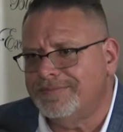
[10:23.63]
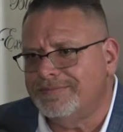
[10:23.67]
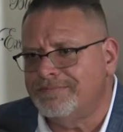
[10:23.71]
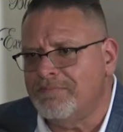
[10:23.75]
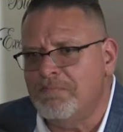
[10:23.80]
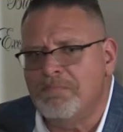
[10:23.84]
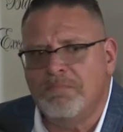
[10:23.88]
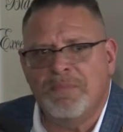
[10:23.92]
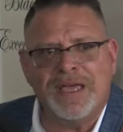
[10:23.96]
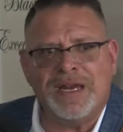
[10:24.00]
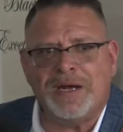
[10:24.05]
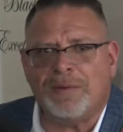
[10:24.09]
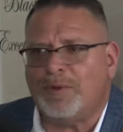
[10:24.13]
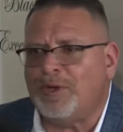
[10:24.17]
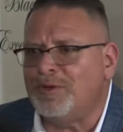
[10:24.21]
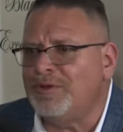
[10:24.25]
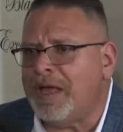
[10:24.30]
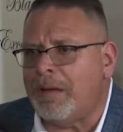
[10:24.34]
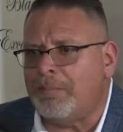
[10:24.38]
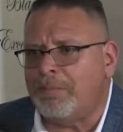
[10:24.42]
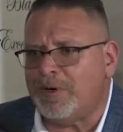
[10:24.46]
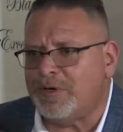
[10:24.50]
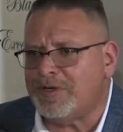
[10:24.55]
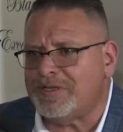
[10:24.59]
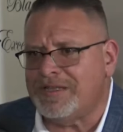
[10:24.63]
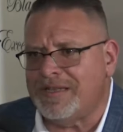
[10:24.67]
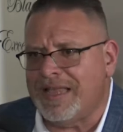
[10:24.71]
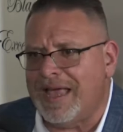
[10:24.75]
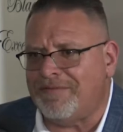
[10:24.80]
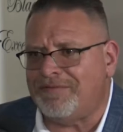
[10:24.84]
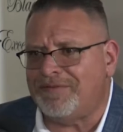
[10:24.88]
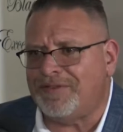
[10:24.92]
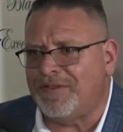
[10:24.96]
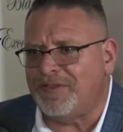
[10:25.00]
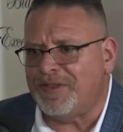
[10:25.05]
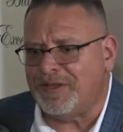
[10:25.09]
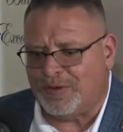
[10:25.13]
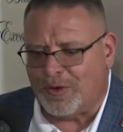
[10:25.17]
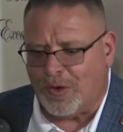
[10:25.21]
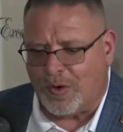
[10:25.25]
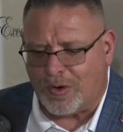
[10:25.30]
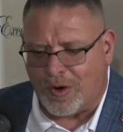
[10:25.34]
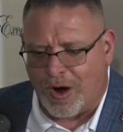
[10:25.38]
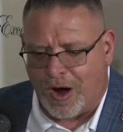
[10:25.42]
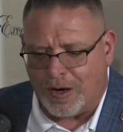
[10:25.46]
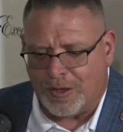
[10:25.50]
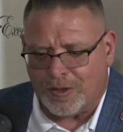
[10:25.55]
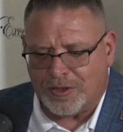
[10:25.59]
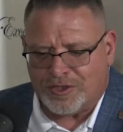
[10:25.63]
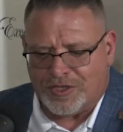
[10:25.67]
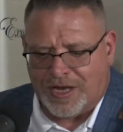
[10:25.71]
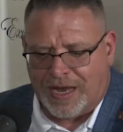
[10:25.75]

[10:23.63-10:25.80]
minimal numbers left of the Don Carlos.